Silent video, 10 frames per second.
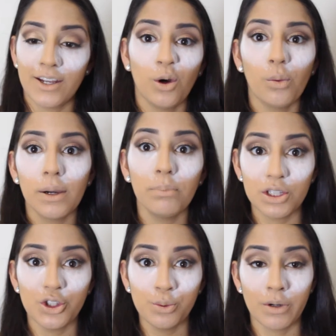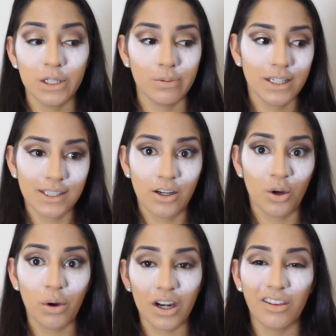I don't want to put too much because I
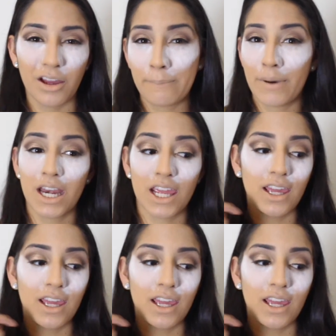don't want to look muddy.